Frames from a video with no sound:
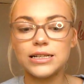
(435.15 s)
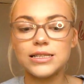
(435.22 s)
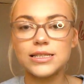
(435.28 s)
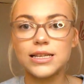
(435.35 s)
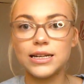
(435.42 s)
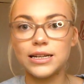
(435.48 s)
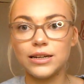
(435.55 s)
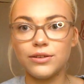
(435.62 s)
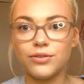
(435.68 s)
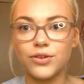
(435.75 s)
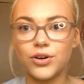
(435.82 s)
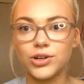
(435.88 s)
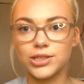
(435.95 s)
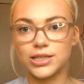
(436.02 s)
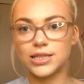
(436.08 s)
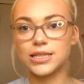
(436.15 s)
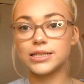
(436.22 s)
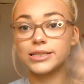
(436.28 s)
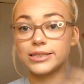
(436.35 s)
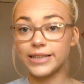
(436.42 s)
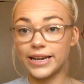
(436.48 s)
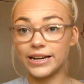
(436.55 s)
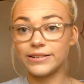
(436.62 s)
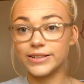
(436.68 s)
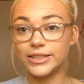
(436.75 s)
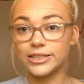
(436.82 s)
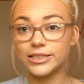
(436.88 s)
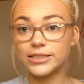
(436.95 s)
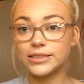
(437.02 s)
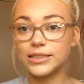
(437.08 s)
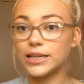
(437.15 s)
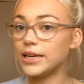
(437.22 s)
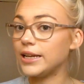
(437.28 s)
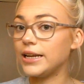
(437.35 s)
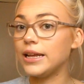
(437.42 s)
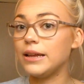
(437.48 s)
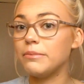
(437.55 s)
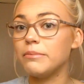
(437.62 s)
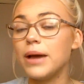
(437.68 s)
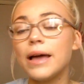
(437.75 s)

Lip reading: solidified the scariness in him,